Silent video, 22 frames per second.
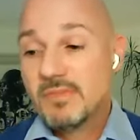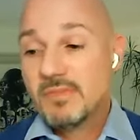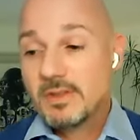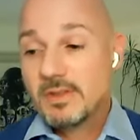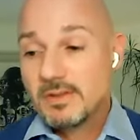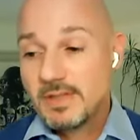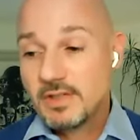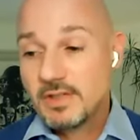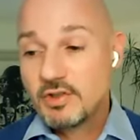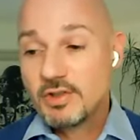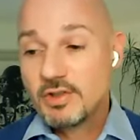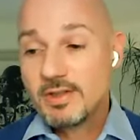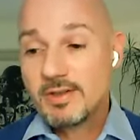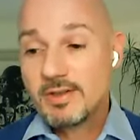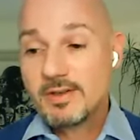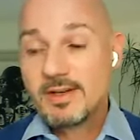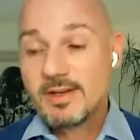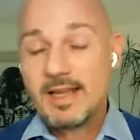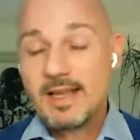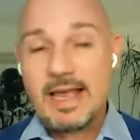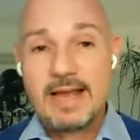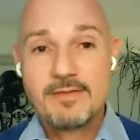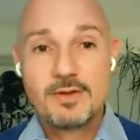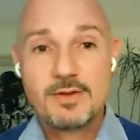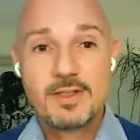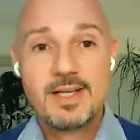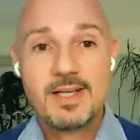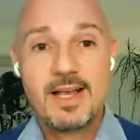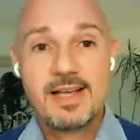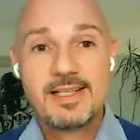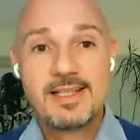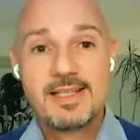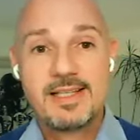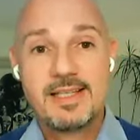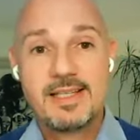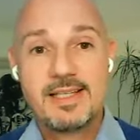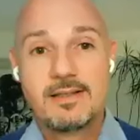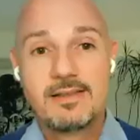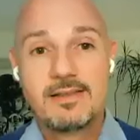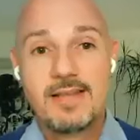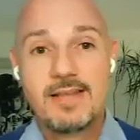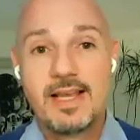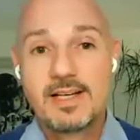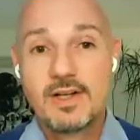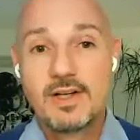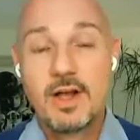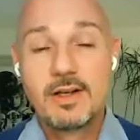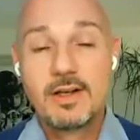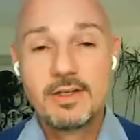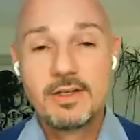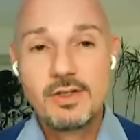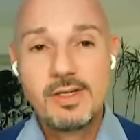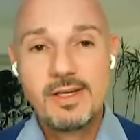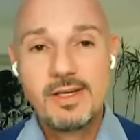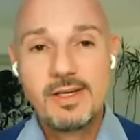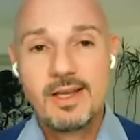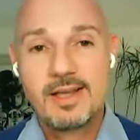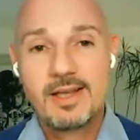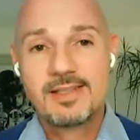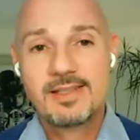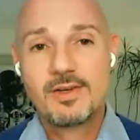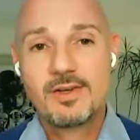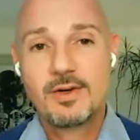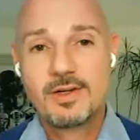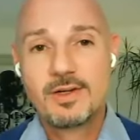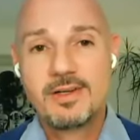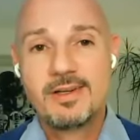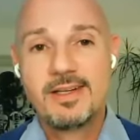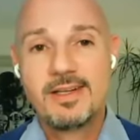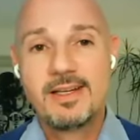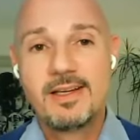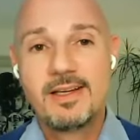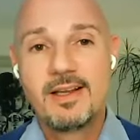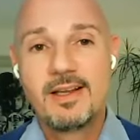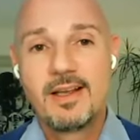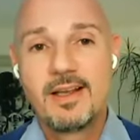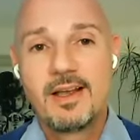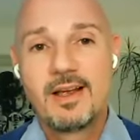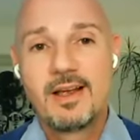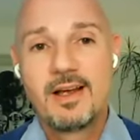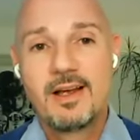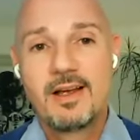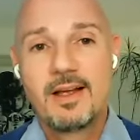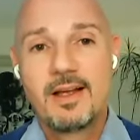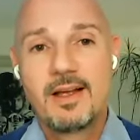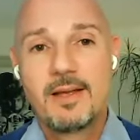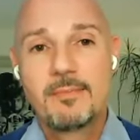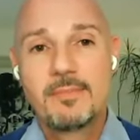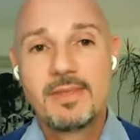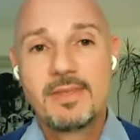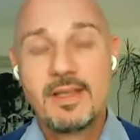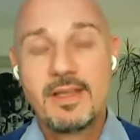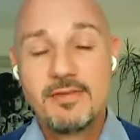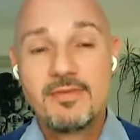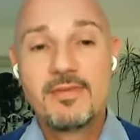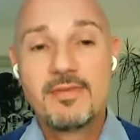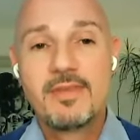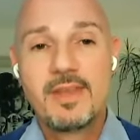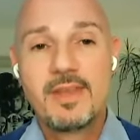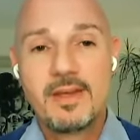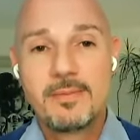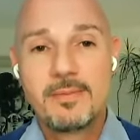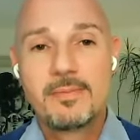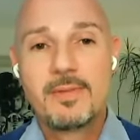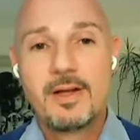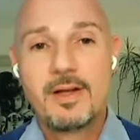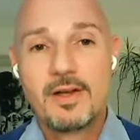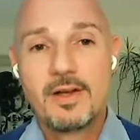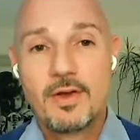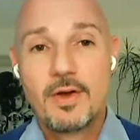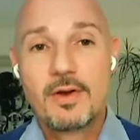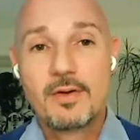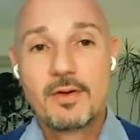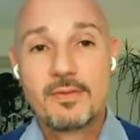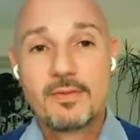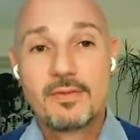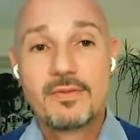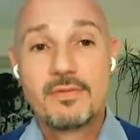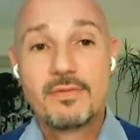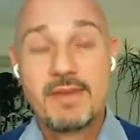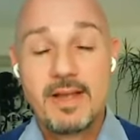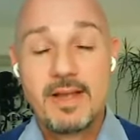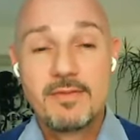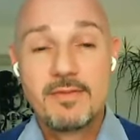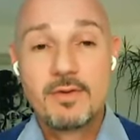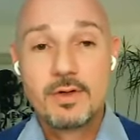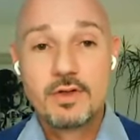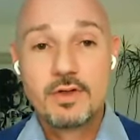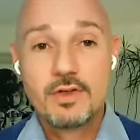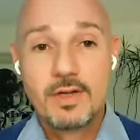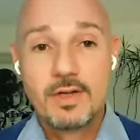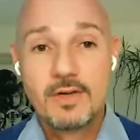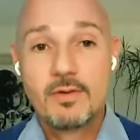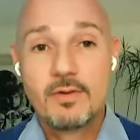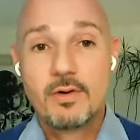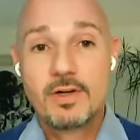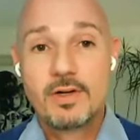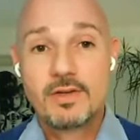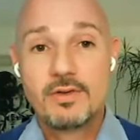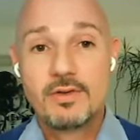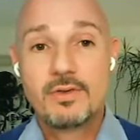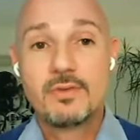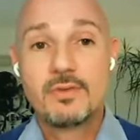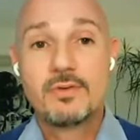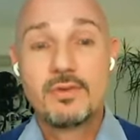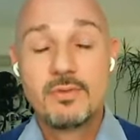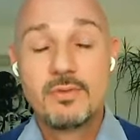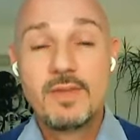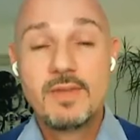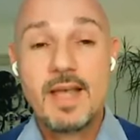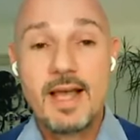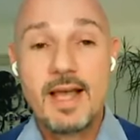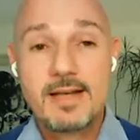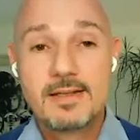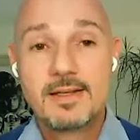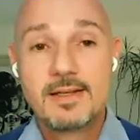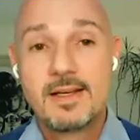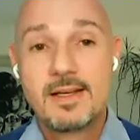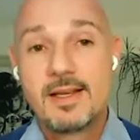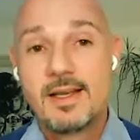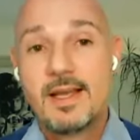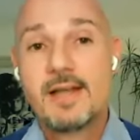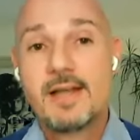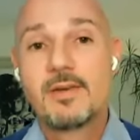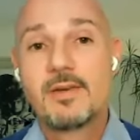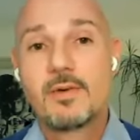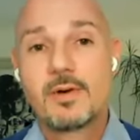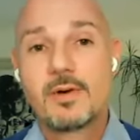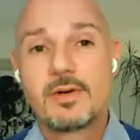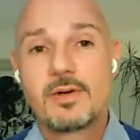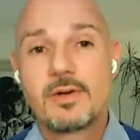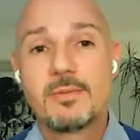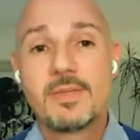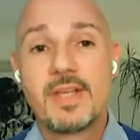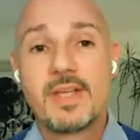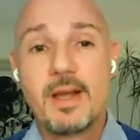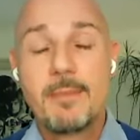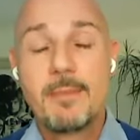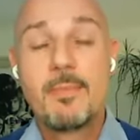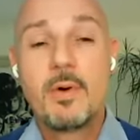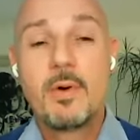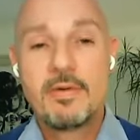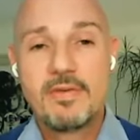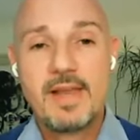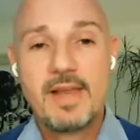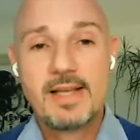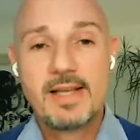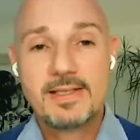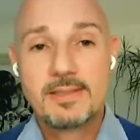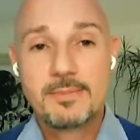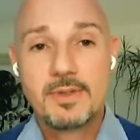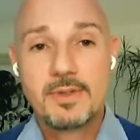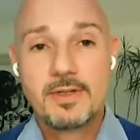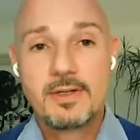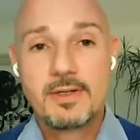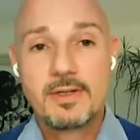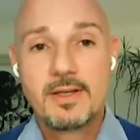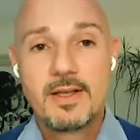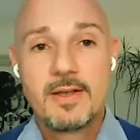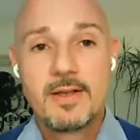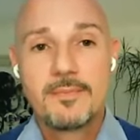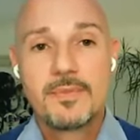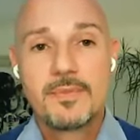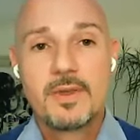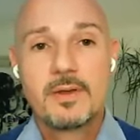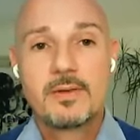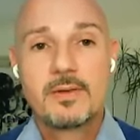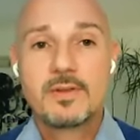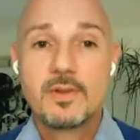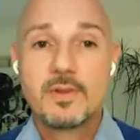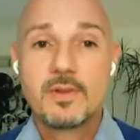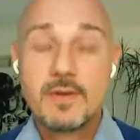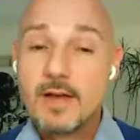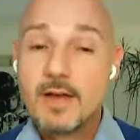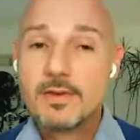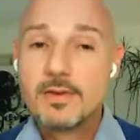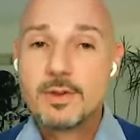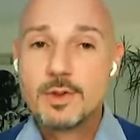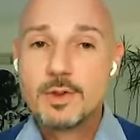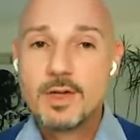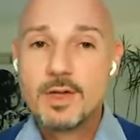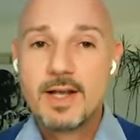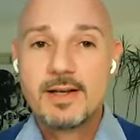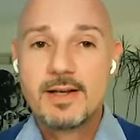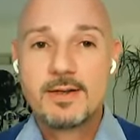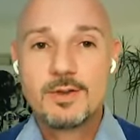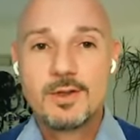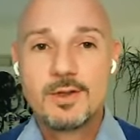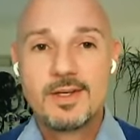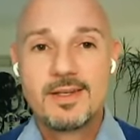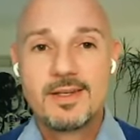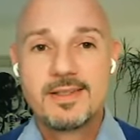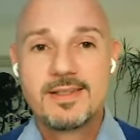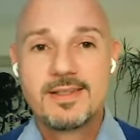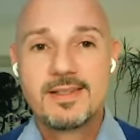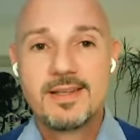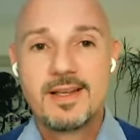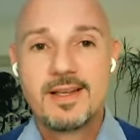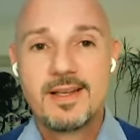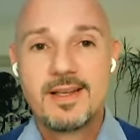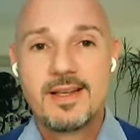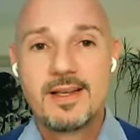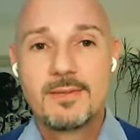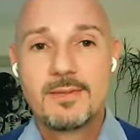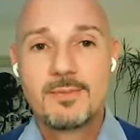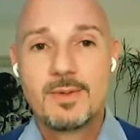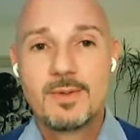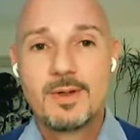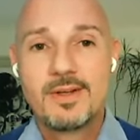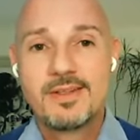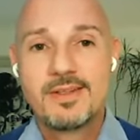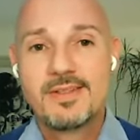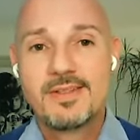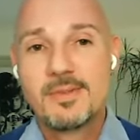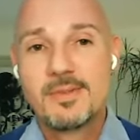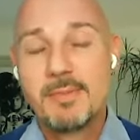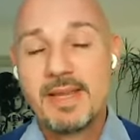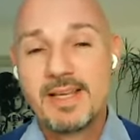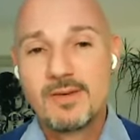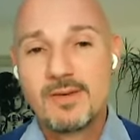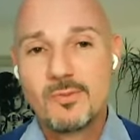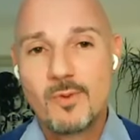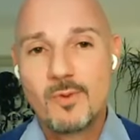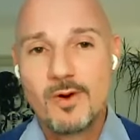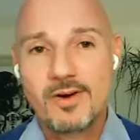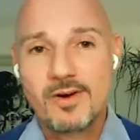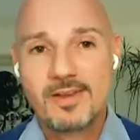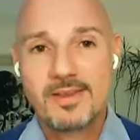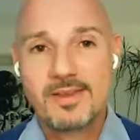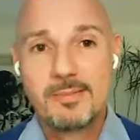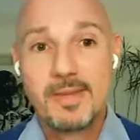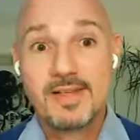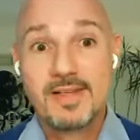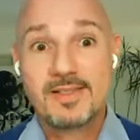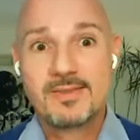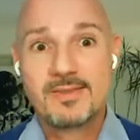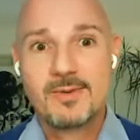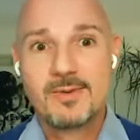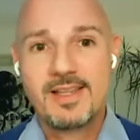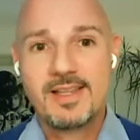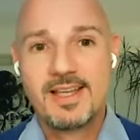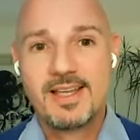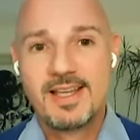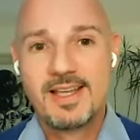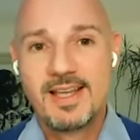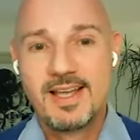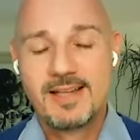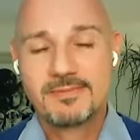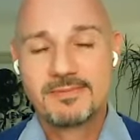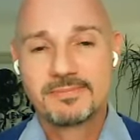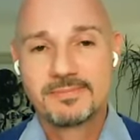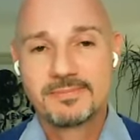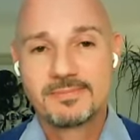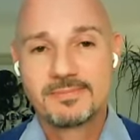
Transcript: Digital advertising technology has certainly given them a lot of leverage in order to do that, in order to become more flexible. So now the challenge is to make it work the best way they can.